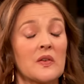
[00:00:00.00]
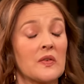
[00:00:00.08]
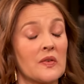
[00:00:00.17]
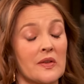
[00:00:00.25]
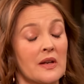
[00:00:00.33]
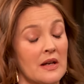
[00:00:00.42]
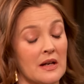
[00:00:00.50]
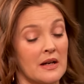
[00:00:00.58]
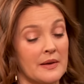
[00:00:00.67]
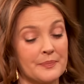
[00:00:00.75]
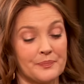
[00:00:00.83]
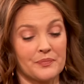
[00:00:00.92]
is,
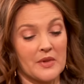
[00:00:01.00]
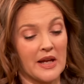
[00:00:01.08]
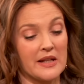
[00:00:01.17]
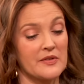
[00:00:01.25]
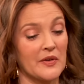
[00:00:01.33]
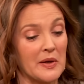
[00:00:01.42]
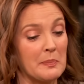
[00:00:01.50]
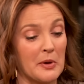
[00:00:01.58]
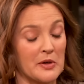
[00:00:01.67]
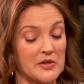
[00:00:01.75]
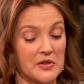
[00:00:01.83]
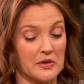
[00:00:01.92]
um, it's very
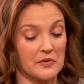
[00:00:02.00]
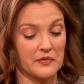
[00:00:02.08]
personal